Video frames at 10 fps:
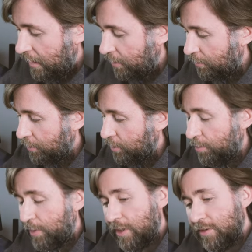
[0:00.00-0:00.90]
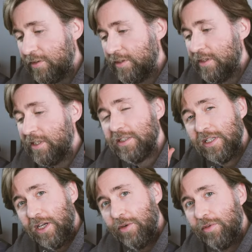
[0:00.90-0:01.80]
and I'm going to compare using
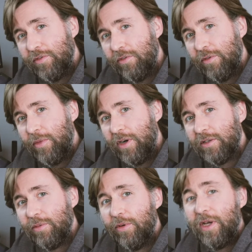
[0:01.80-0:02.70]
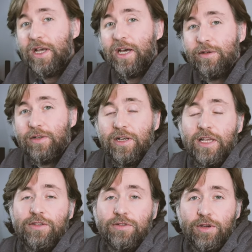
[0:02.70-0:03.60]
this with the Remarkable, and I'm going to
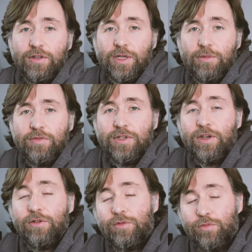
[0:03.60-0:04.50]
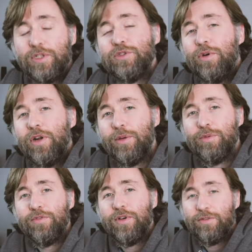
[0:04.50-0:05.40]
let you know in the coming video which one I
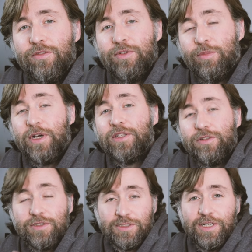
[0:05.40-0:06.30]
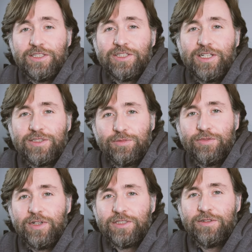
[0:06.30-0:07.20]
prefer for my use as an education
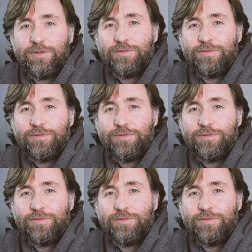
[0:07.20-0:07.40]
professional.